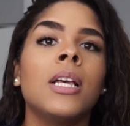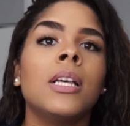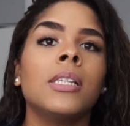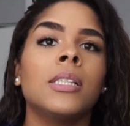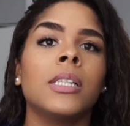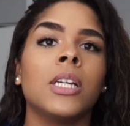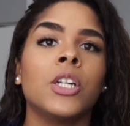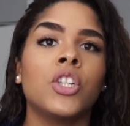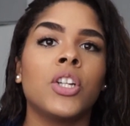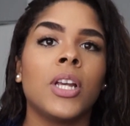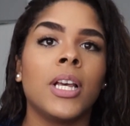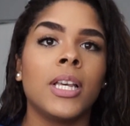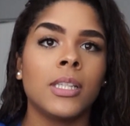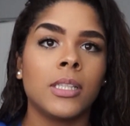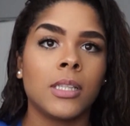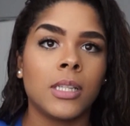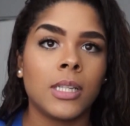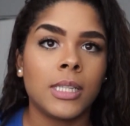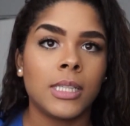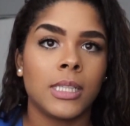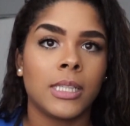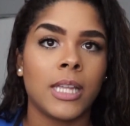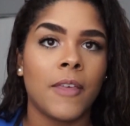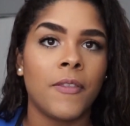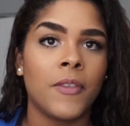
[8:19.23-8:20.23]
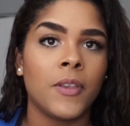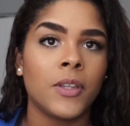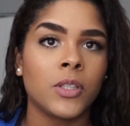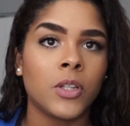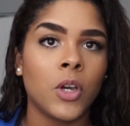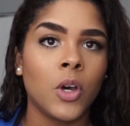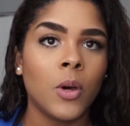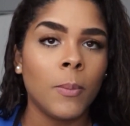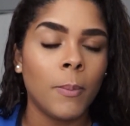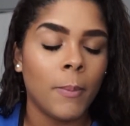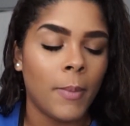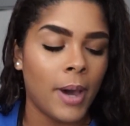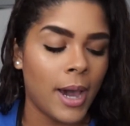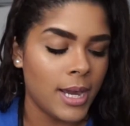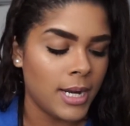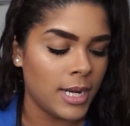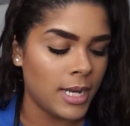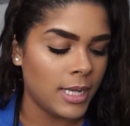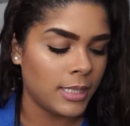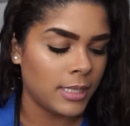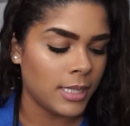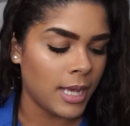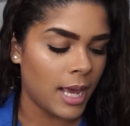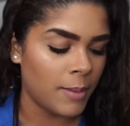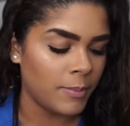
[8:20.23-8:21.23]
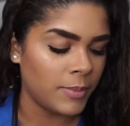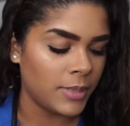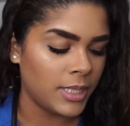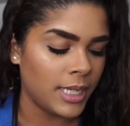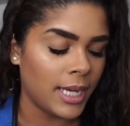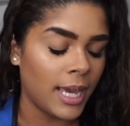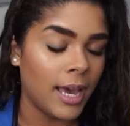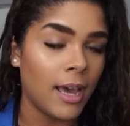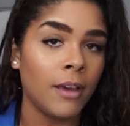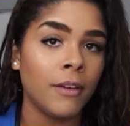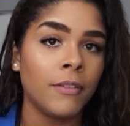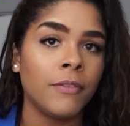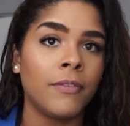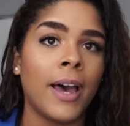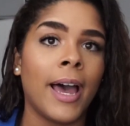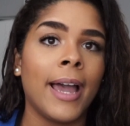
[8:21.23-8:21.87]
such as a stethoscope. Mine is MDF.